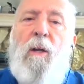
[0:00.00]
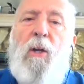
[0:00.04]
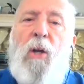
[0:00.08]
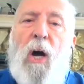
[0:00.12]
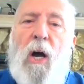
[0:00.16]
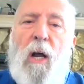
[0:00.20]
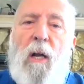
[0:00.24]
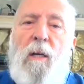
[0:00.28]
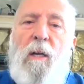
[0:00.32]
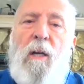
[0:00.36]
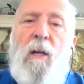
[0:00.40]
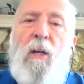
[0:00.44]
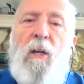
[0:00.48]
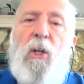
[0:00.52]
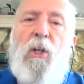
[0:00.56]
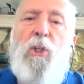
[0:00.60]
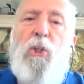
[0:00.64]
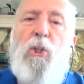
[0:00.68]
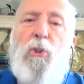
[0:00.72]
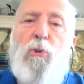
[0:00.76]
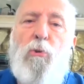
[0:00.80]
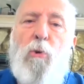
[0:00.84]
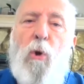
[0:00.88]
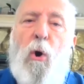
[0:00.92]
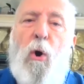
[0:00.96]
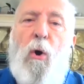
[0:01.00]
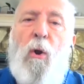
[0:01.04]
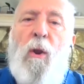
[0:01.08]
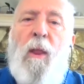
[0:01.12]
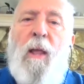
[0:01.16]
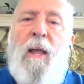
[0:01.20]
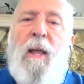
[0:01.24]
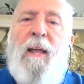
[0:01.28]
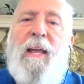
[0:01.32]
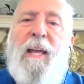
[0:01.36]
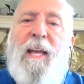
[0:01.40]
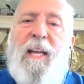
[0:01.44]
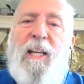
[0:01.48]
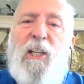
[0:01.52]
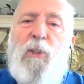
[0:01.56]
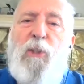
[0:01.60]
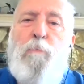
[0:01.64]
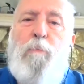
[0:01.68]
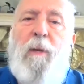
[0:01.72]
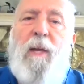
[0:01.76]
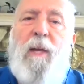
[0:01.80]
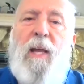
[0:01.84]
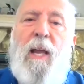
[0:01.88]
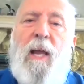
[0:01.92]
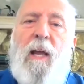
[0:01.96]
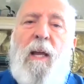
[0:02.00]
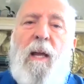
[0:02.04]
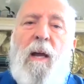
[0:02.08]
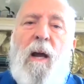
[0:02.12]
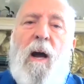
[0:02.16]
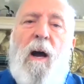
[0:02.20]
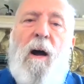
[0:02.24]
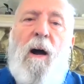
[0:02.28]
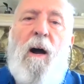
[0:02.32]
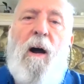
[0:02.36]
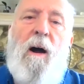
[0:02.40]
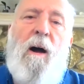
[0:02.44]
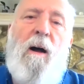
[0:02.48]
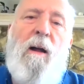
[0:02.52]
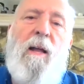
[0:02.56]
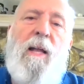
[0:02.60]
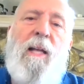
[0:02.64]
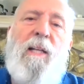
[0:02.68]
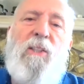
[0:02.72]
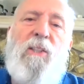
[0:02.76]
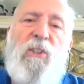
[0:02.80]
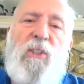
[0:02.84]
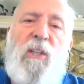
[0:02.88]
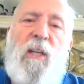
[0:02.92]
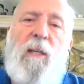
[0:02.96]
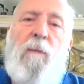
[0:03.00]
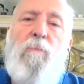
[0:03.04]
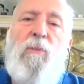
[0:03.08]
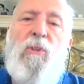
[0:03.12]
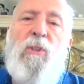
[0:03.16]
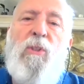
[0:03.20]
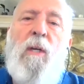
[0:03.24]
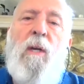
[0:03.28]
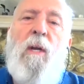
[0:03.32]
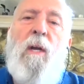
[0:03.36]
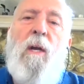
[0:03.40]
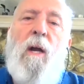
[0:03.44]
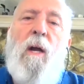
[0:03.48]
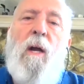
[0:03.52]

gun control is being, it seems,